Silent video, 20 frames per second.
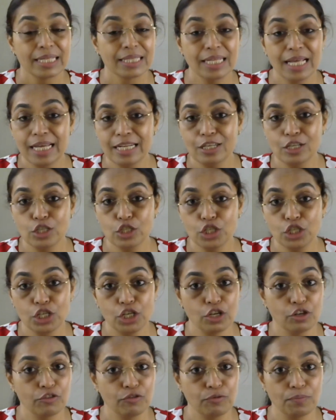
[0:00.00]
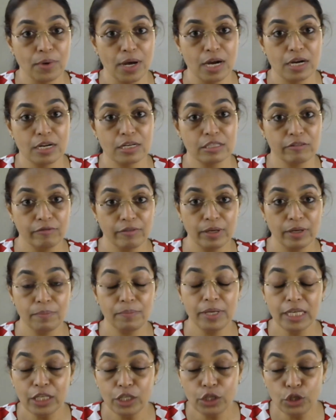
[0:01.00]
The energy of Mars will
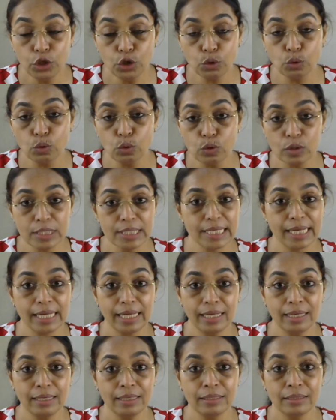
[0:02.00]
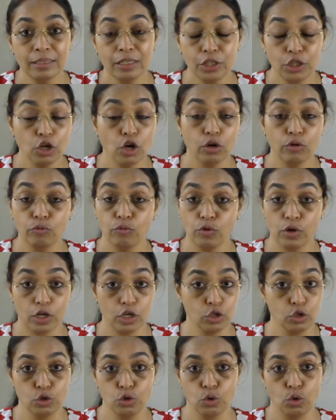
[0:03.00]
be used in your
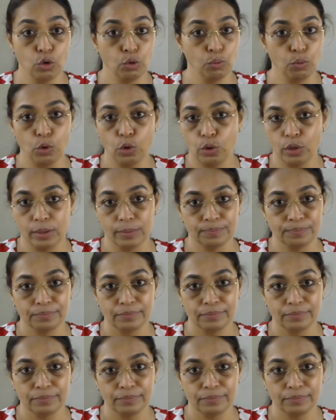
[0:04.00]
work zone more,